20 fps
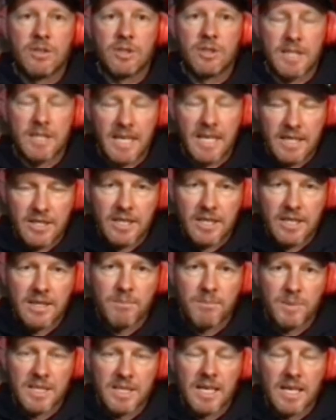teaching
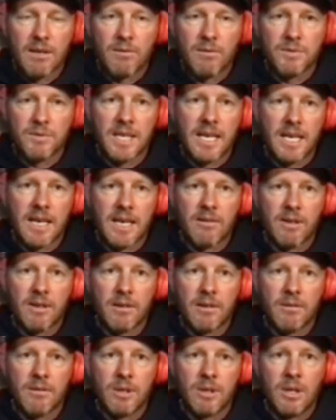themselves acro,
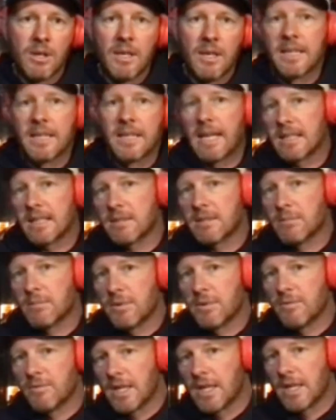getting some
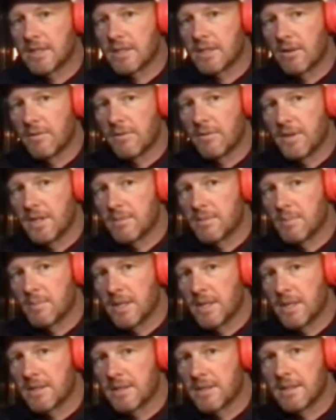advice off this
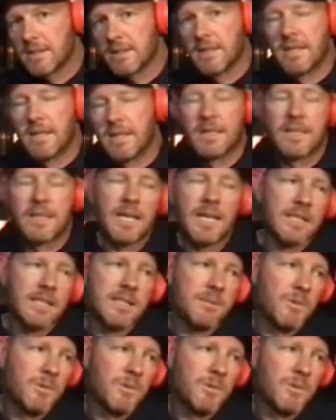person, getting some